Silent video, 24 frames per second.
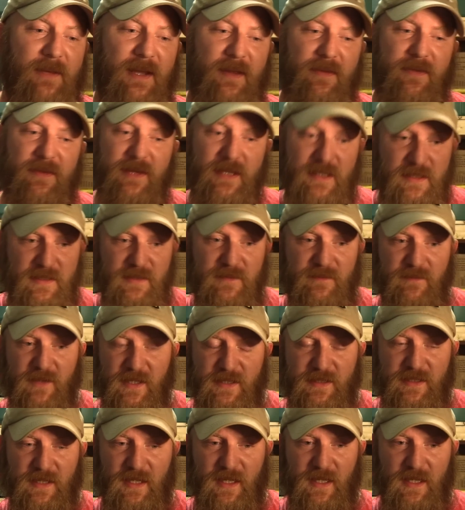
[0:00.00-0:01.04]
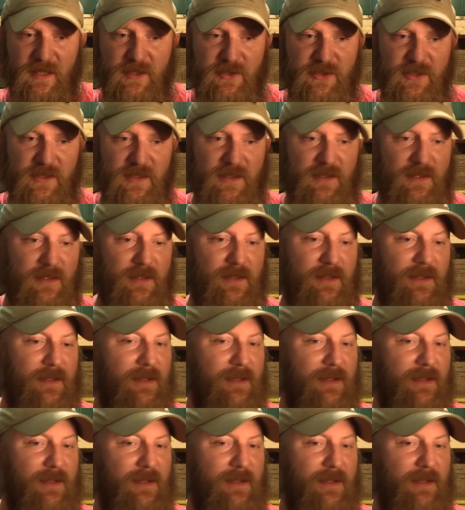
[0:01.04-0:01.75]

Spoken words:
Now, this investigation,